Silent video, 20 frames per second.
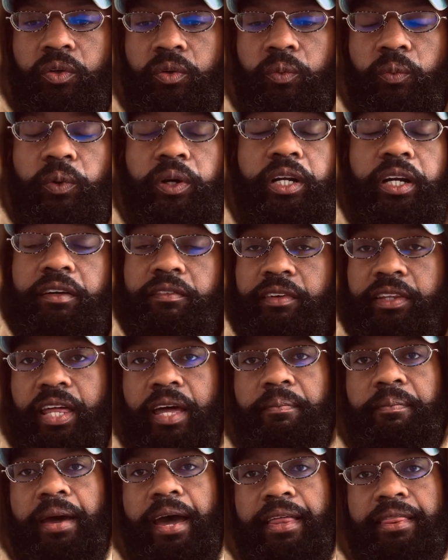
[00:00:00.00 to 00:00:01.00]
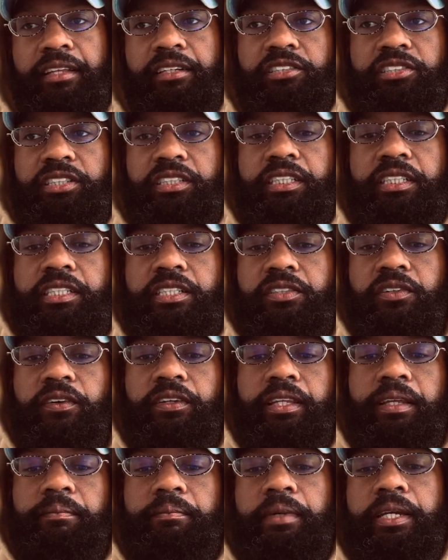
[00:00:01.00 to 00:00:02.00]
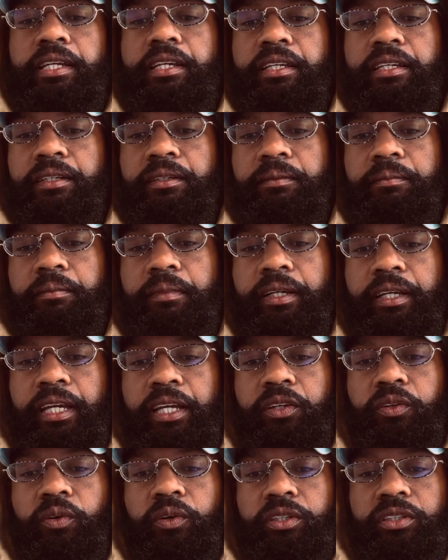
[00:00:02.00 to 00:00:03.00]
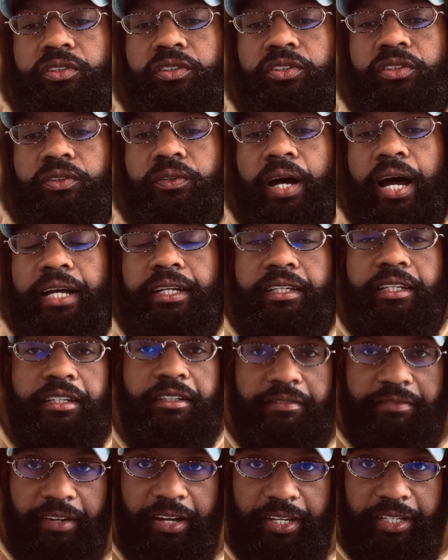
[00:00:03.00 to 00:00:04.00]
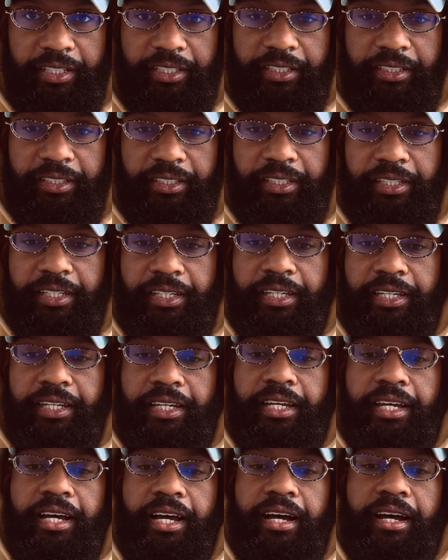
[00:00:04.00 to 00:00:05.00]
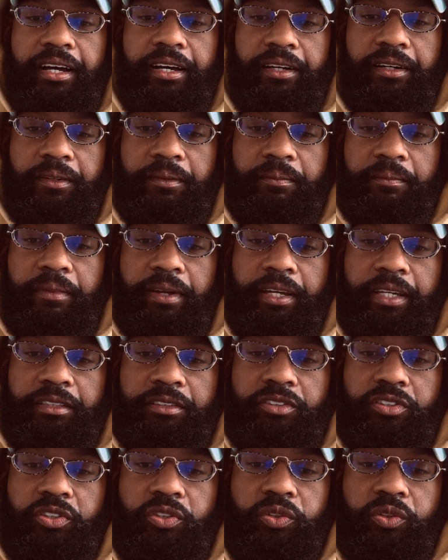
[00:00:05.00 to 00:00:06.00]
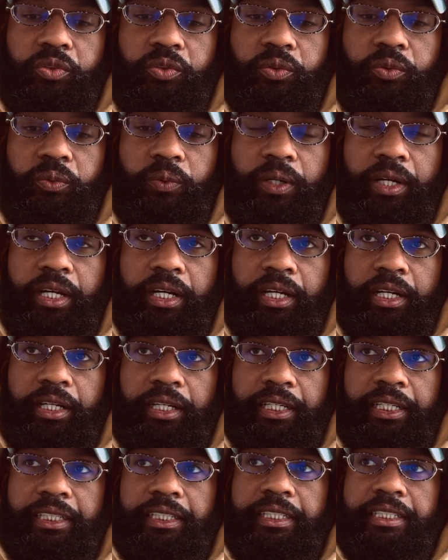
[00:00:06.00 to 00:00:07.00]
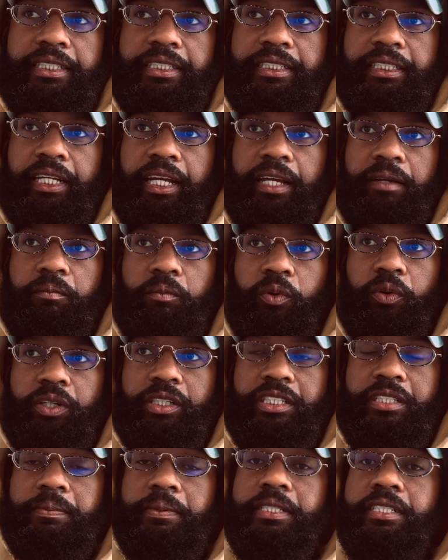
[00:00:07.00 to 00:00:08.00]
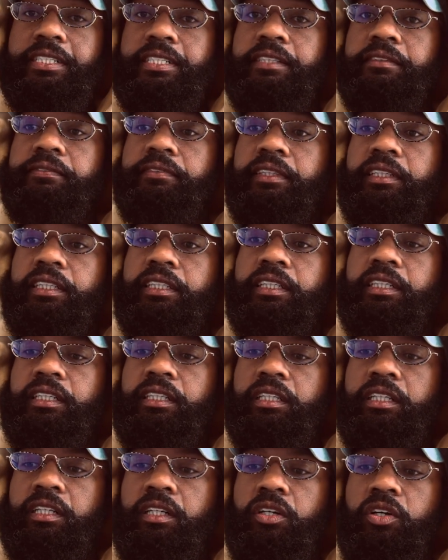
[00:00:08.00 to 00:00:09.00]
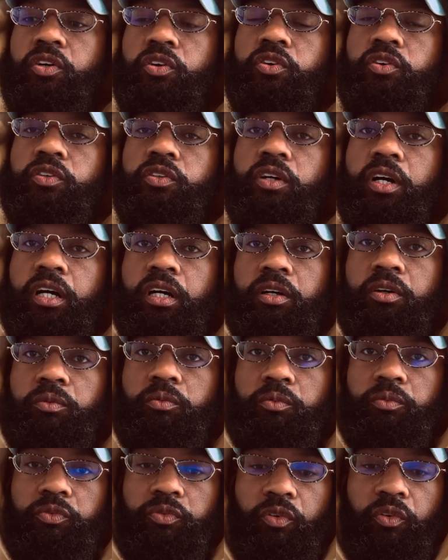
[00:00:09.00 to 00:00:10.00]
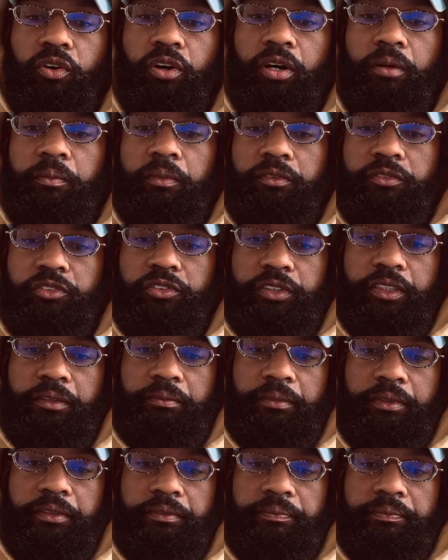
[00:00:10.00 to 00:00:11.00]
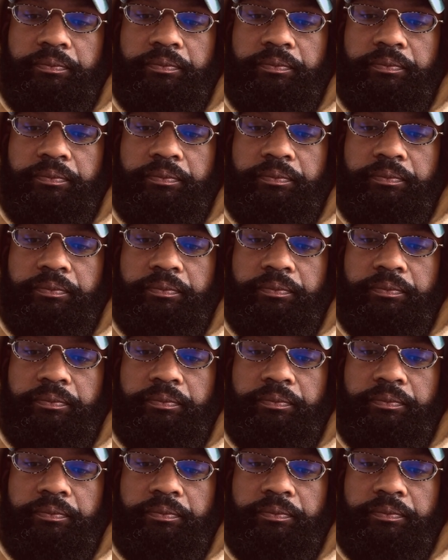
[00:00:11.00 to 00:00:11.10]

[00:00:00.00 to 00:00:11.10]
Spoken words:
whatever that pathogen is on the medium in order to identify it, to elicit a more specific form of treatment.